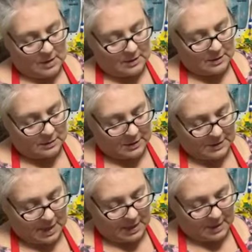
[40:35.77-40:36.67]
And this is
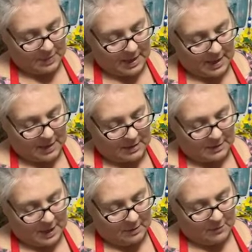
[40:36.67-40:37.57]
metallic paint.
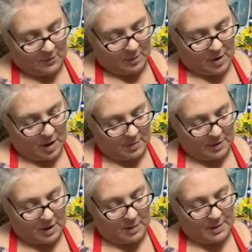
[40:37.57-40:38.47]
This came from
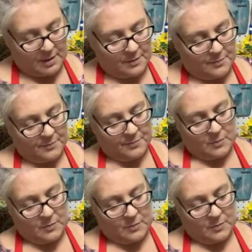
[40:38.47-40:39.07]
Hobby Lobby.